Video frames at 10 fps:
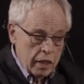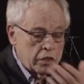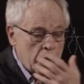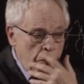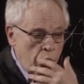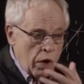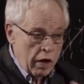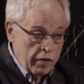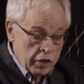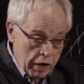So
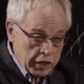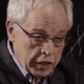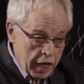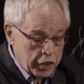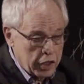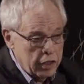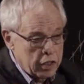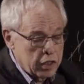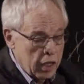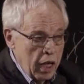in direct
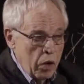detections,